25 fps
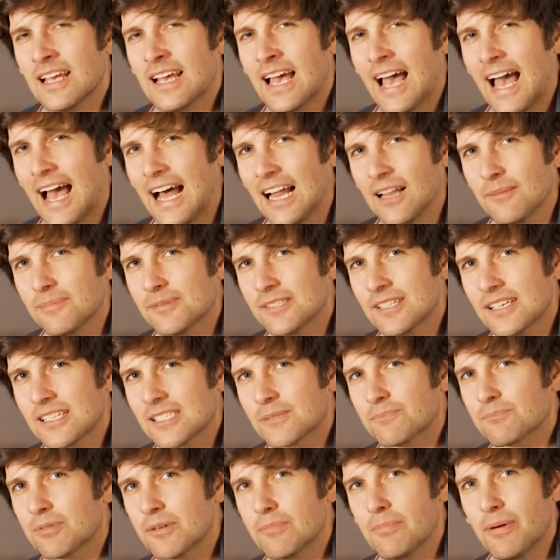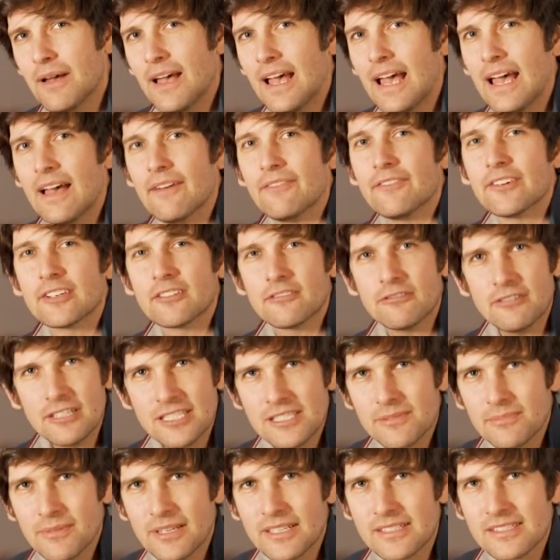helps us prepare for
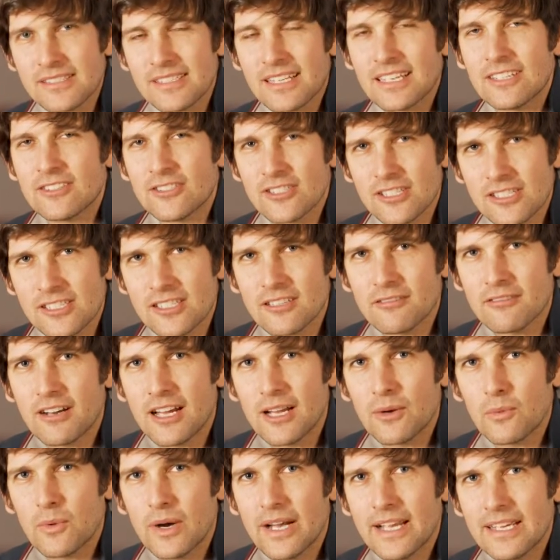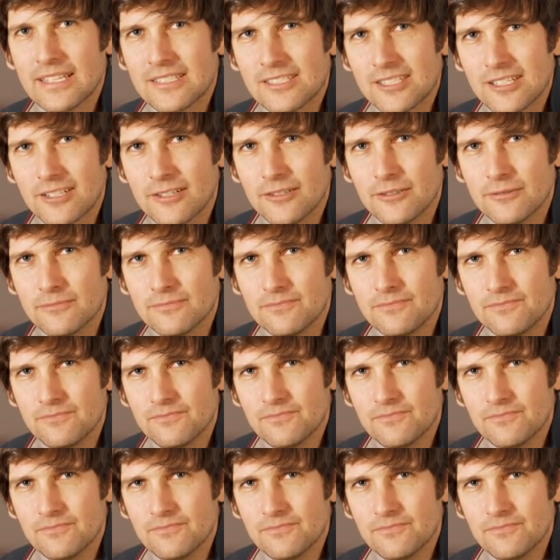Christmas in just the right way, too.